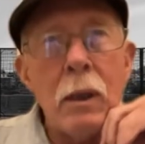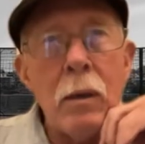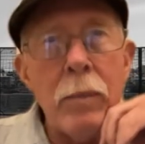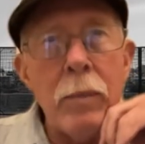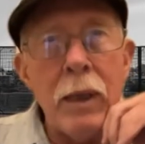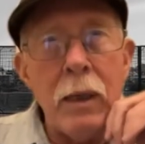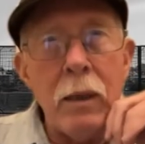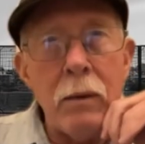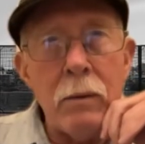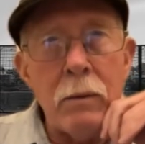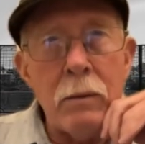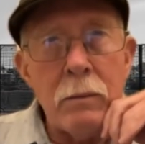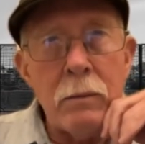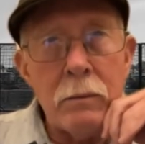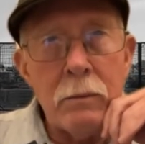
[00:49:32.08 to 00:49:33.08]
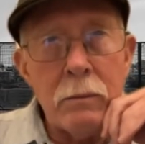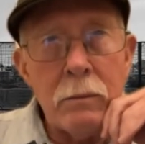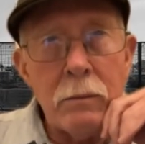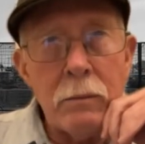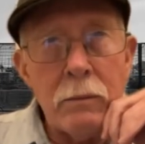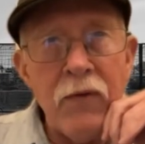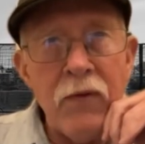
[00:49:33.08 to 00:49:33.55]
about
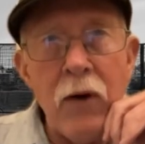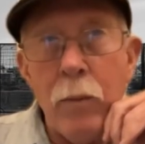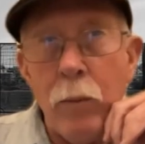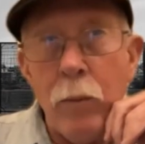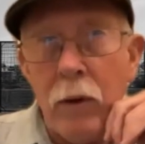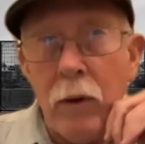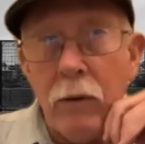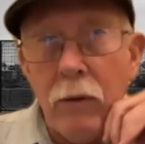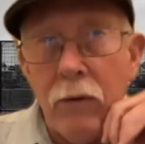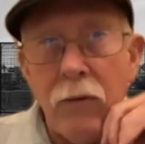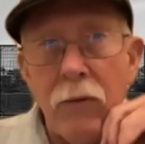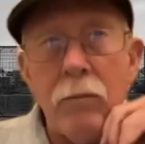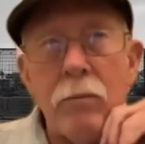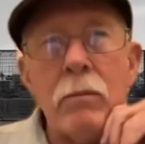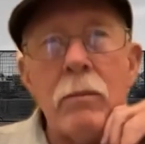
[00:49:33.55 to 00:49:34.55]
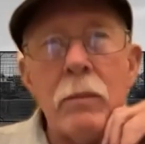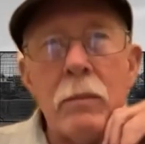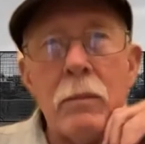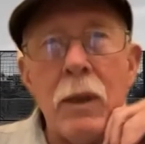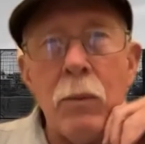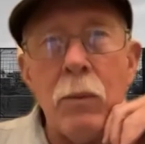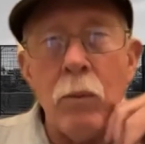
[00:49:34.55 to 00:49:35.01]
farm workers?
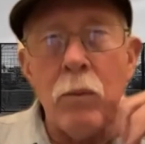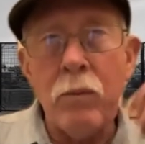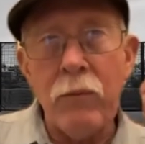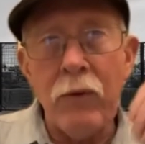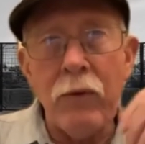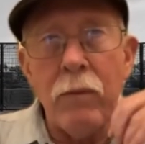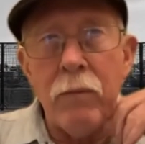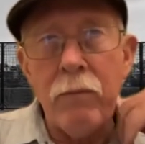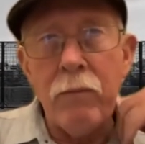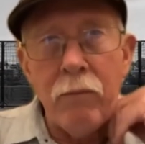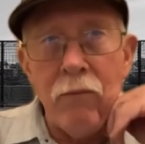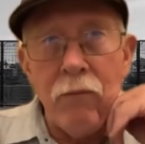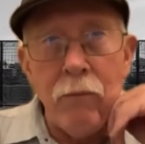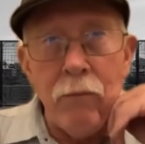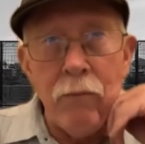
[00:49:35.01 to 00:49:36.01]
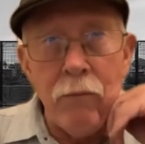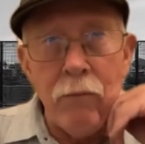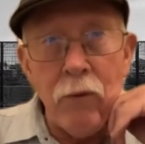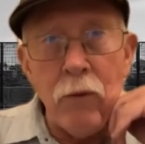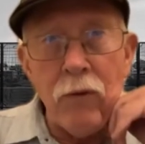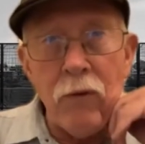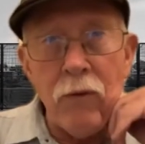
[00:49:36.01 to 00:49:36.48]
And the
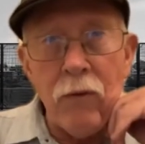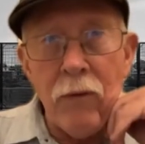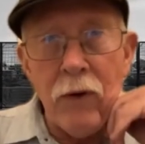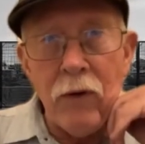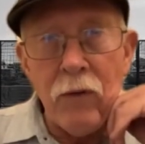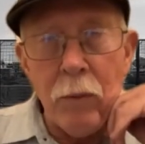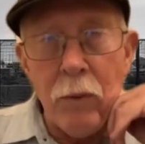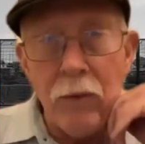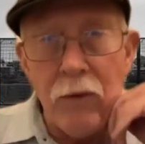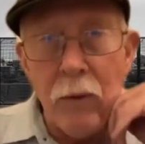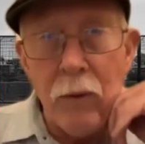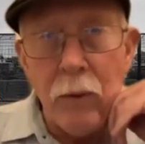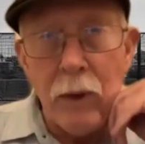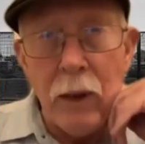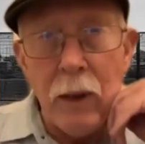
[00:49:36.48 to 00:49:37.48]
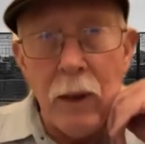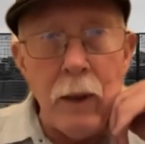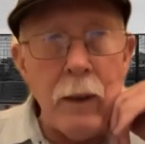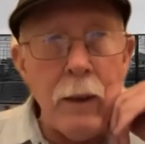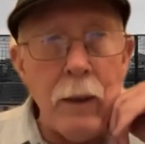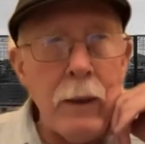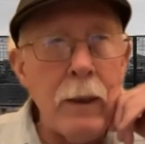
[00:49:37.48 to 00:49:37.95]
fruits and vegetables that we
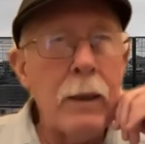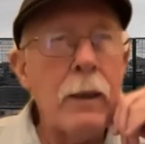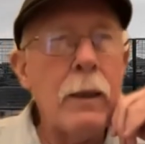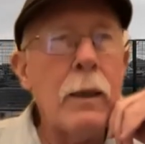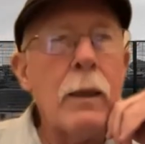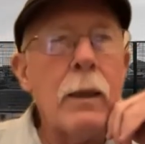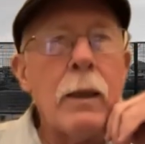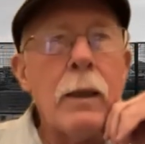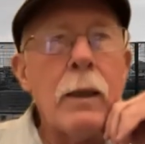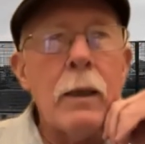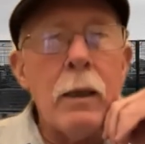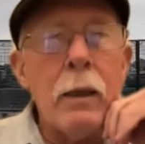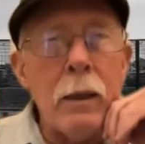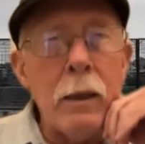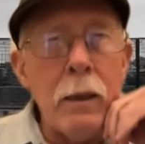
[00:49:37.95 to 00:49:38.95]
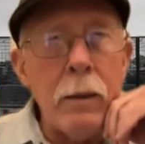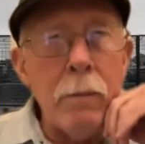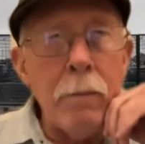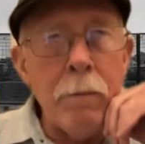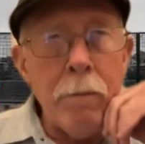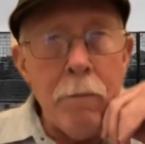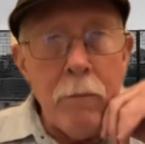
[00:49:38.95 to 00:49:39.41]
eat.
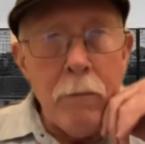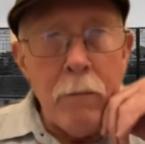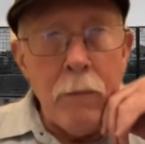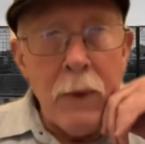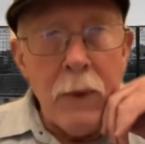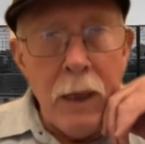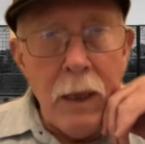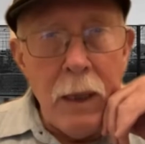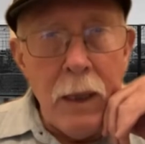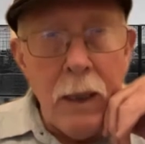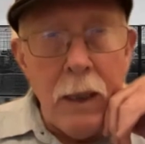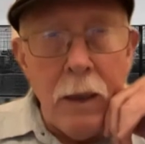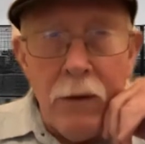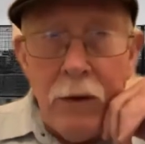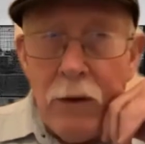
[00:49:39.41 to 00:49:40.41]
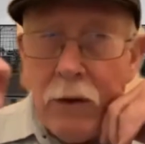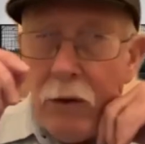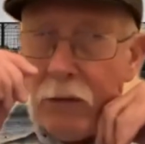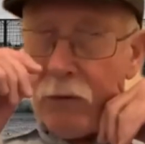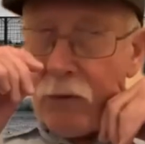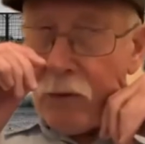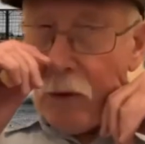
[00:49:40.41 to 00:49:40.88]
Um,
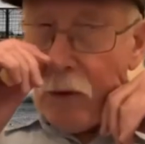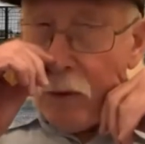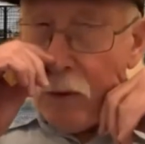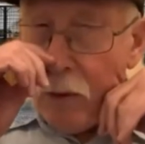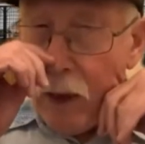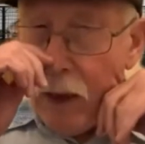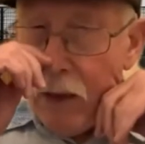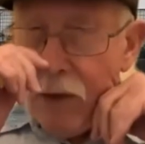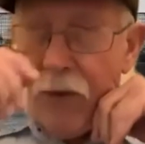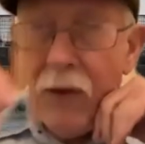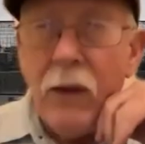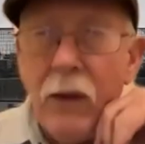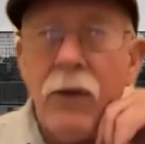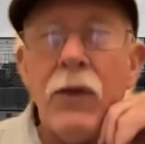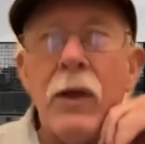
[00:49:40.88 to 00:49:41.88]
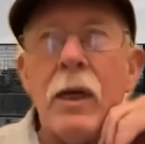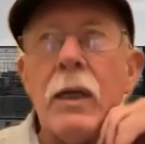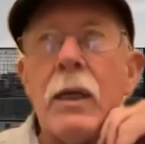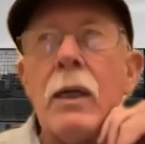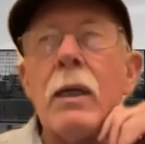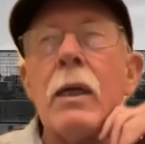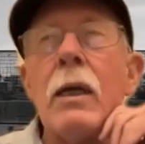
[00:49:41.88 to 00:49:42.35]
so I think
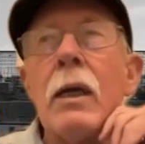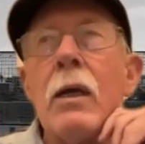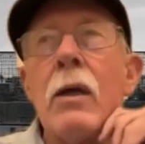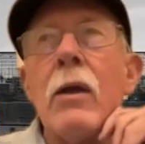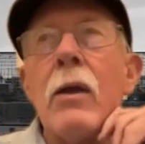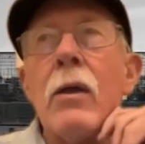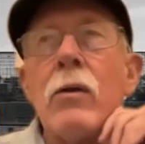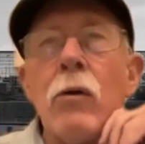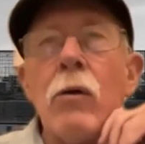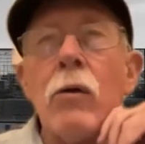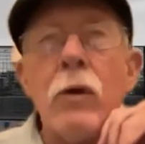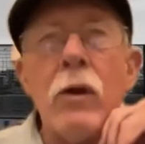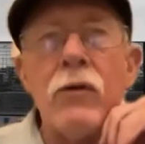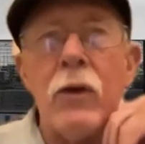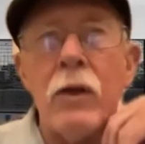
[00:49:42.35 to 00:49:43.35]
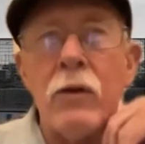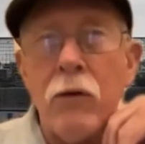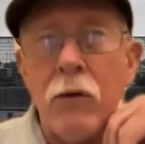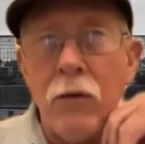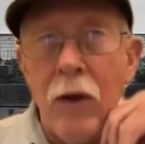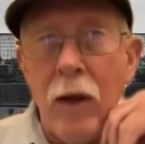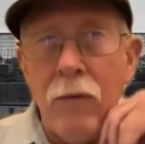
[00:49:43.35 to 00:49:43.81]
that you know
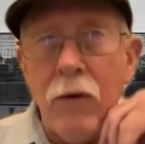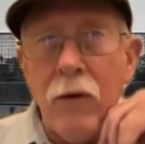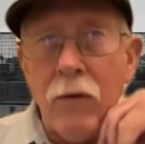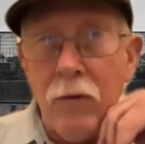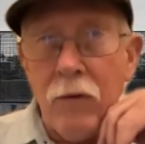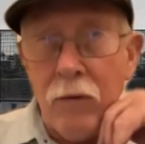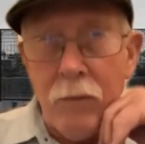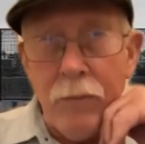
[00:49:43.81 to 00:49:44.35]
teachers have this